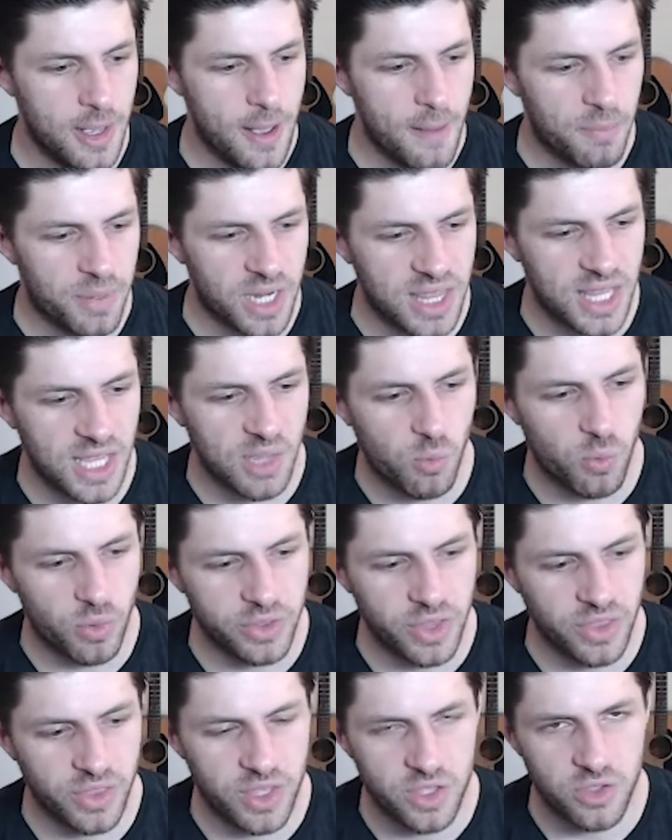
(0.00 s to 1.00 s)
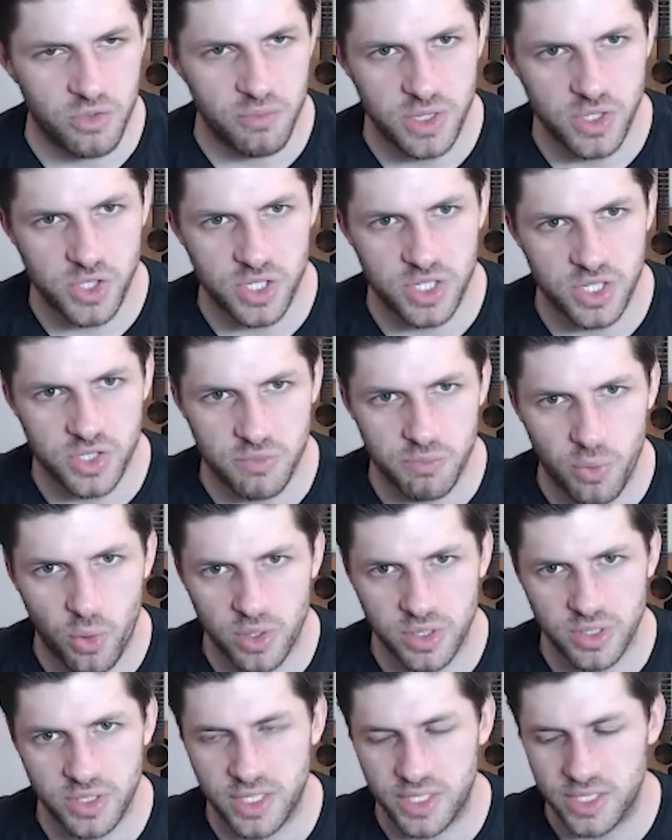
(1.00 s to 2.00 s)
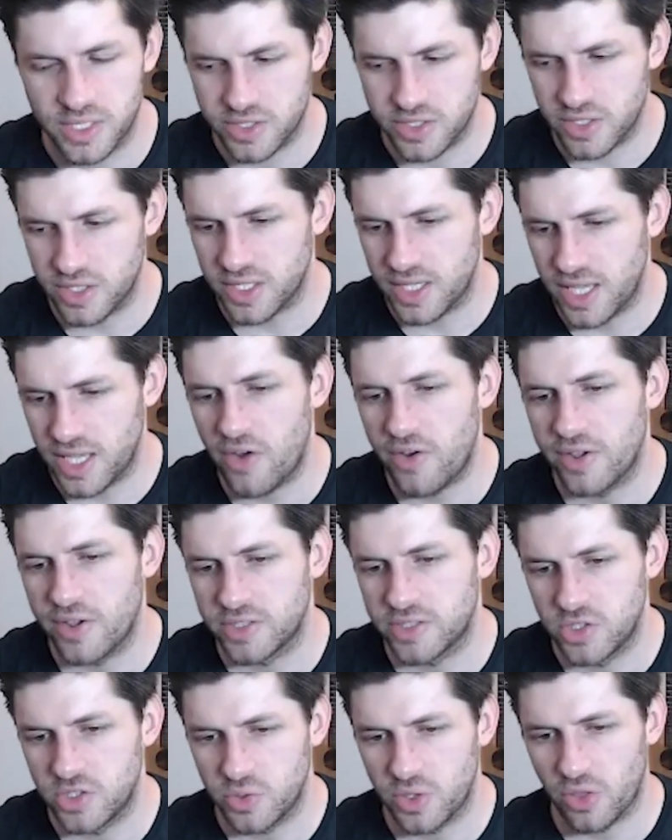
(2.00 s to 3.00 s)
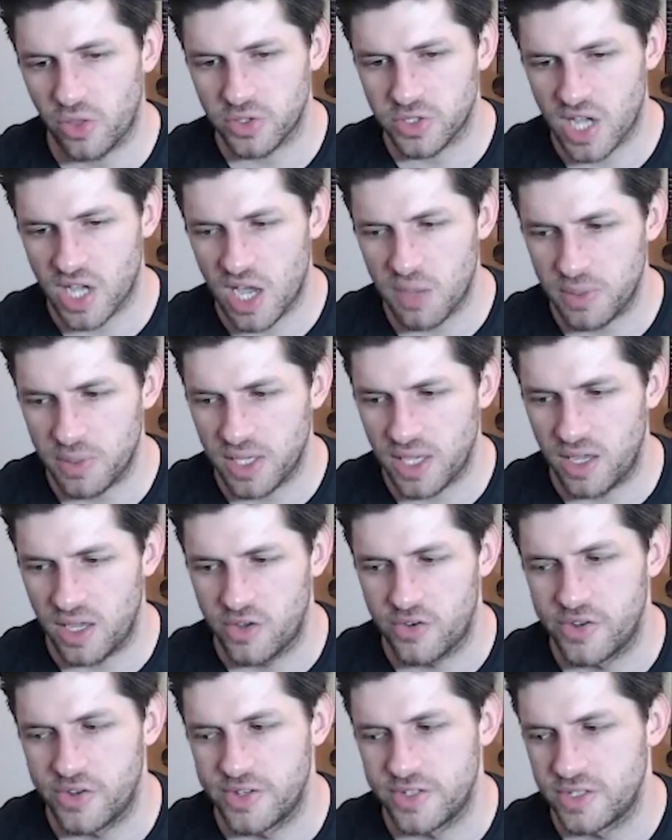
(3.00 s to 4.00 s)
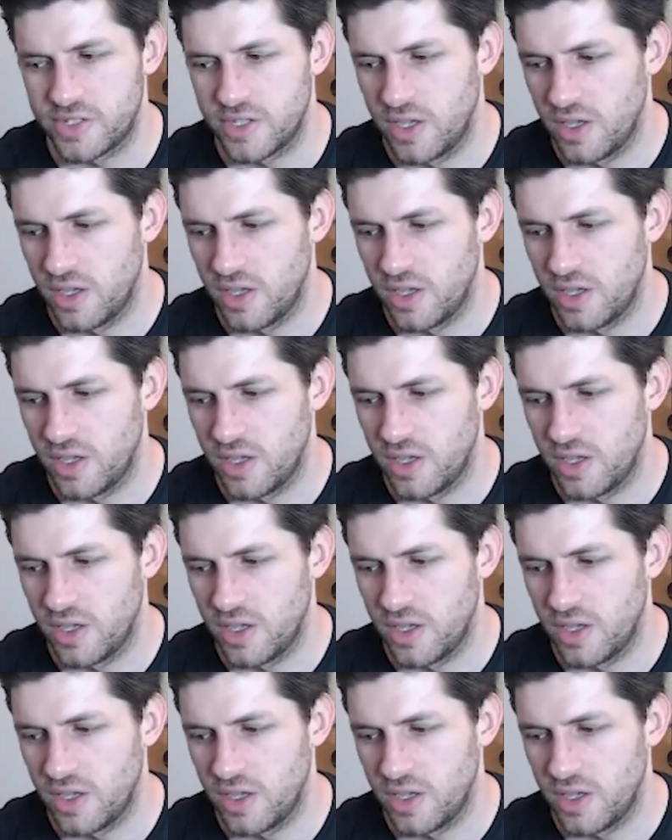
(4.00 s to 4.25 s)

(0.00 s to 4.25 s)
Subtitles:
But I think one thing that you mentioned is important, and it's going to carry us into another topic here is